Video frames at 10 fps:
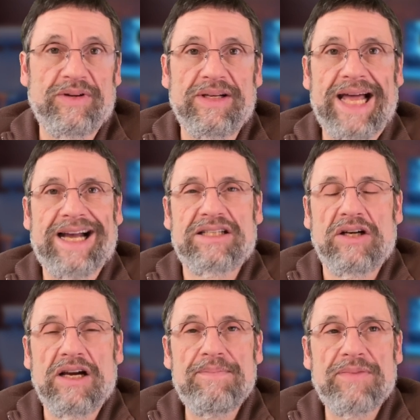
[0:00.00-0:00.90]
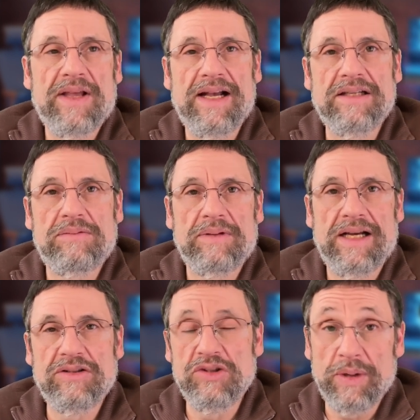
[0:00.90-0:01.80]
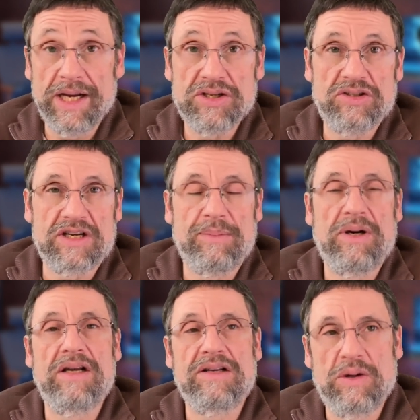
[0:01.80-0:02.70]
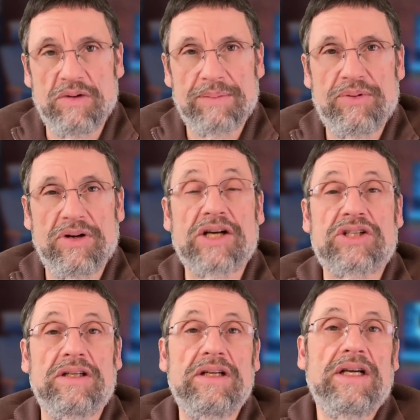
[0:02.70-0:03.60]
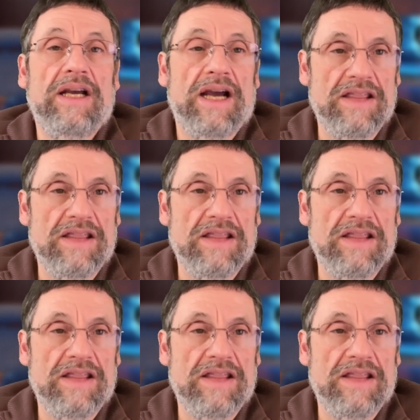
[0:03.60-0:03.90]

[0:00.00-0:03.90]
bit of a lag time as new agents come on, go into production,